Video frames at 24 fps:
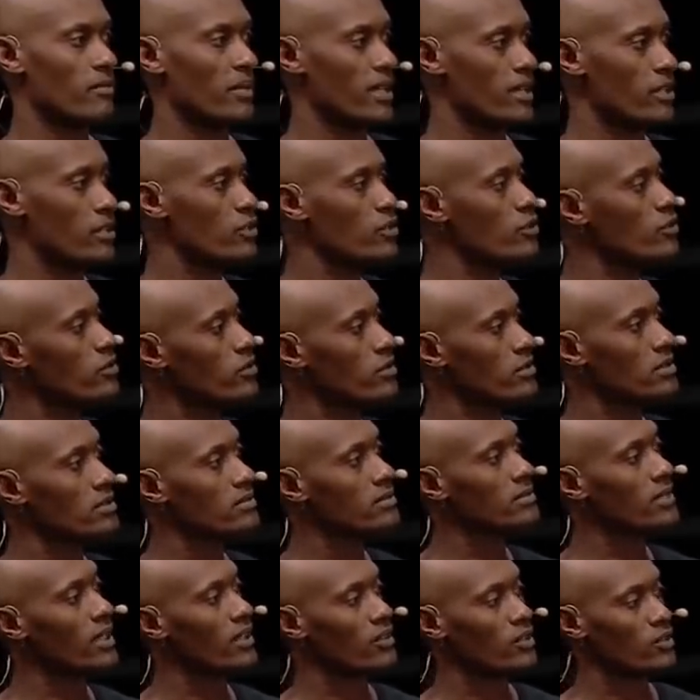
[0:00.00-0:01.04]
my issues.
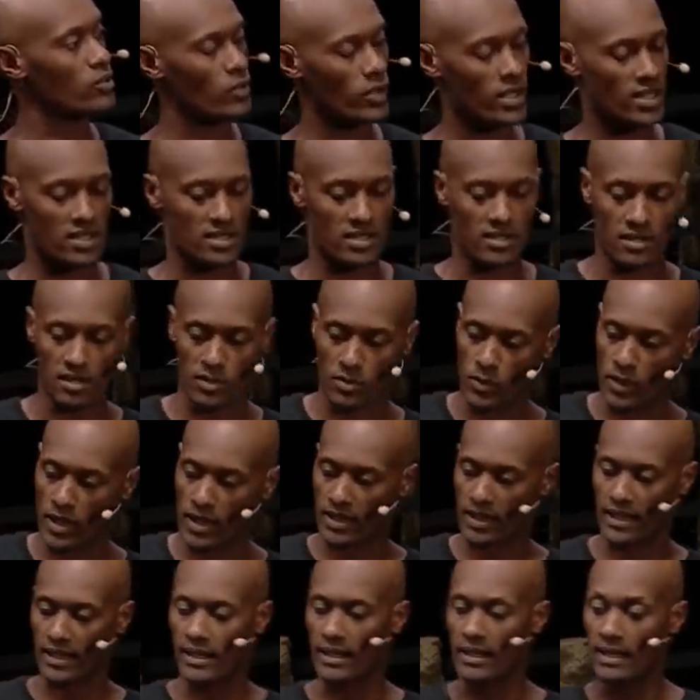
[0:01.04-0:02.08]
I was raised in a way
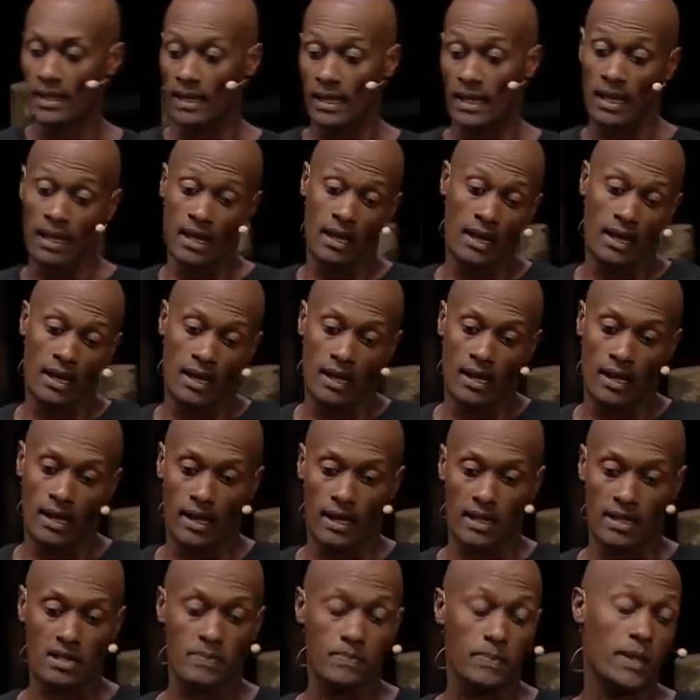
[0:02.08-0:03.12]
that
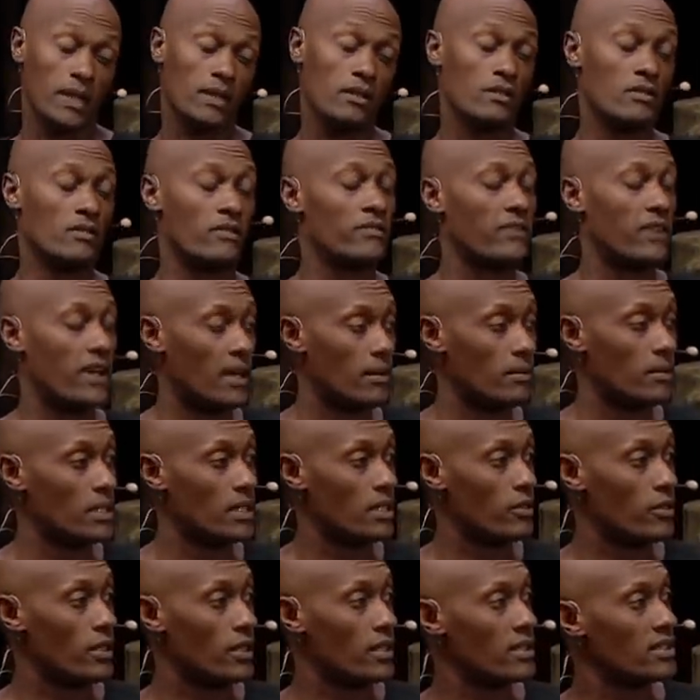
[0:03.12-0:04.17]
I speak to family
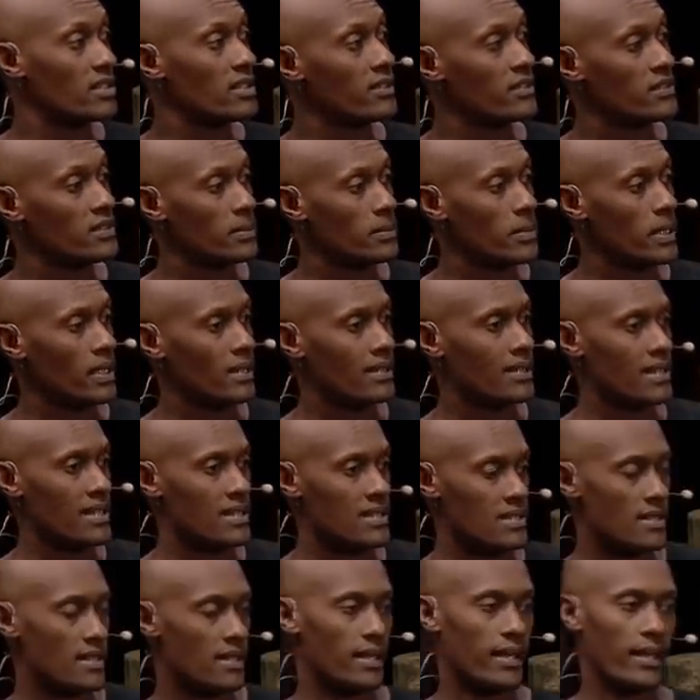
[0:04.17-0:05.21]
and relatives about
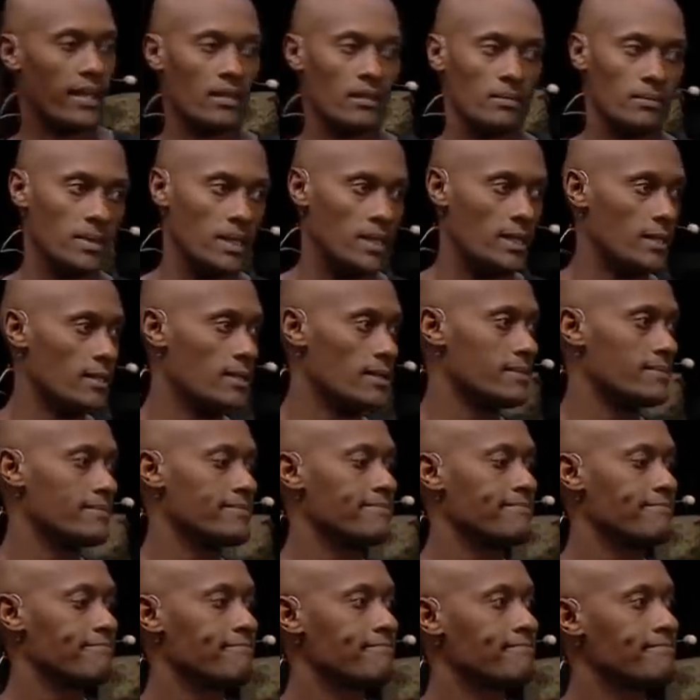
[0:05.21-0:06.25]
things that ail me.
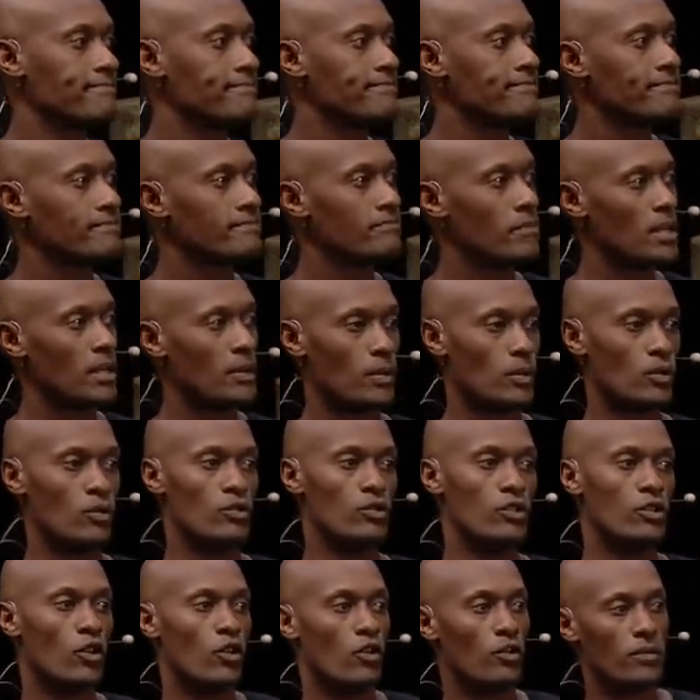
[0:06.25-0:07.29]
People
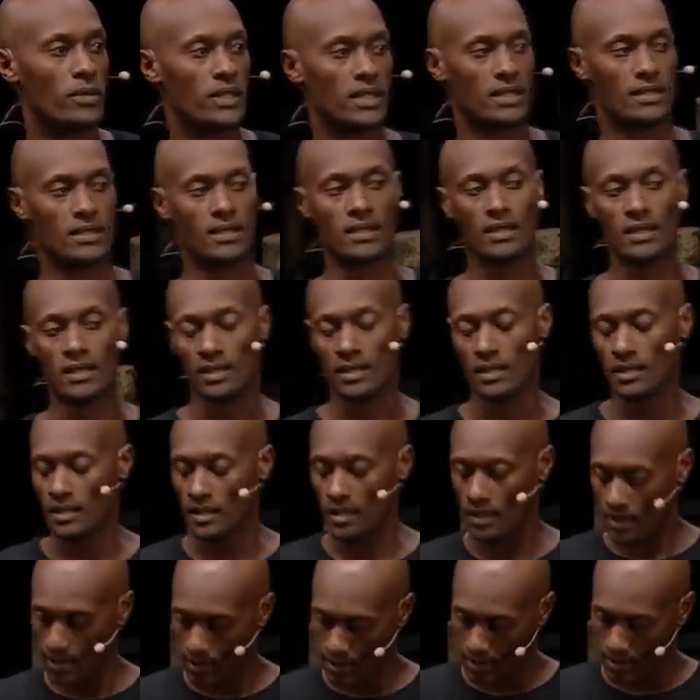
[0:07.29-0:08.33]
who know me
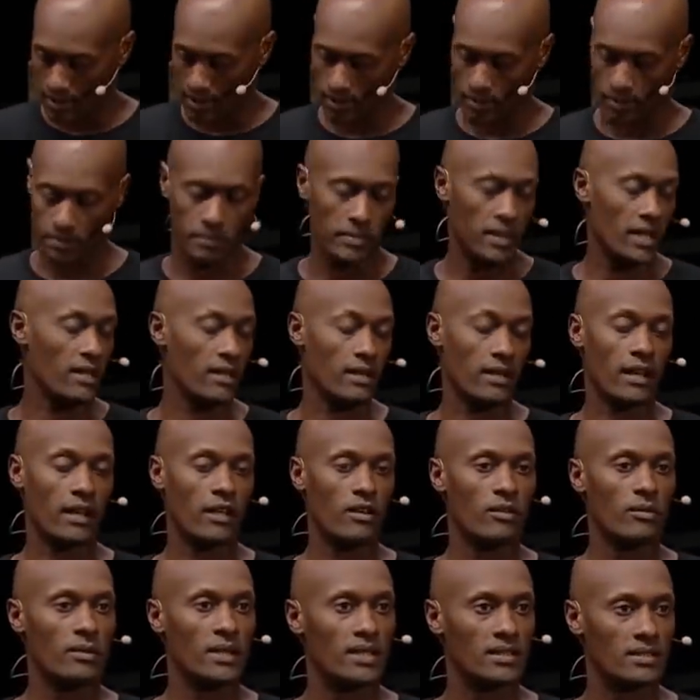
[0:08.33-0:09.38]
better than I
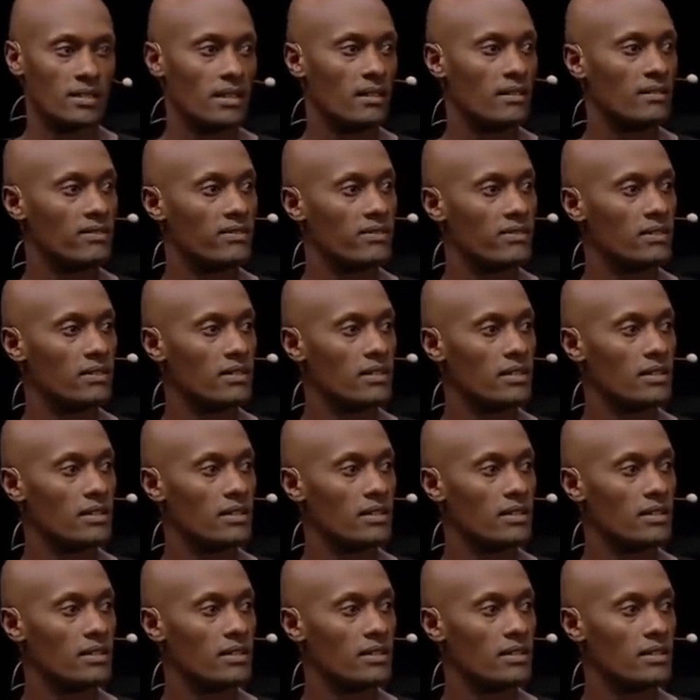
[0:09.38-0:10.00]
know myself.